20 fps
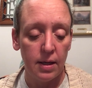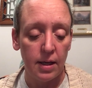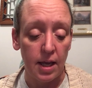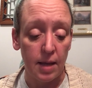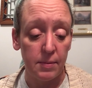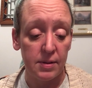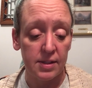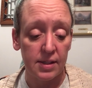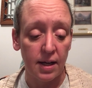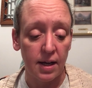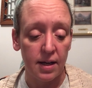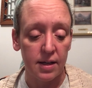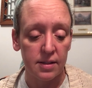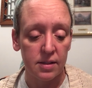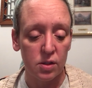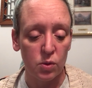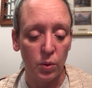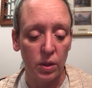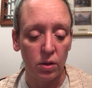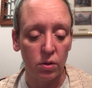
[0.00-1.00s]
Amy's
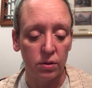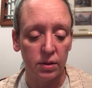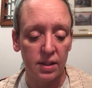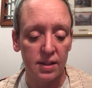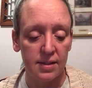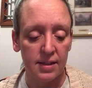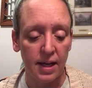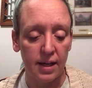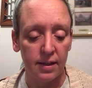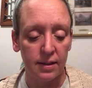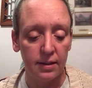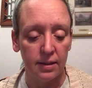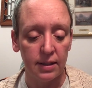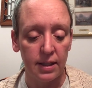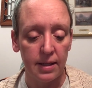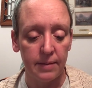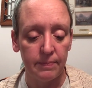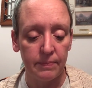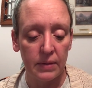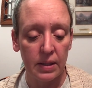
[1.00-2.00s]
eyes twinkled excitedly.